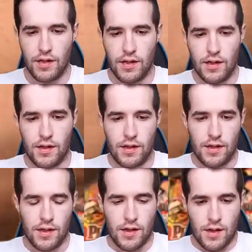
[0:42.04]

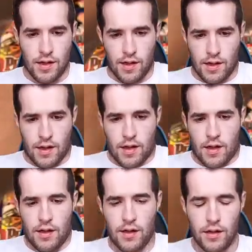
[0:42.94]

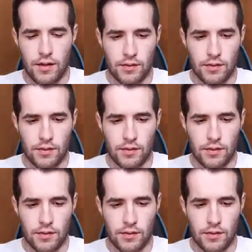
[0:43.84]
(silence)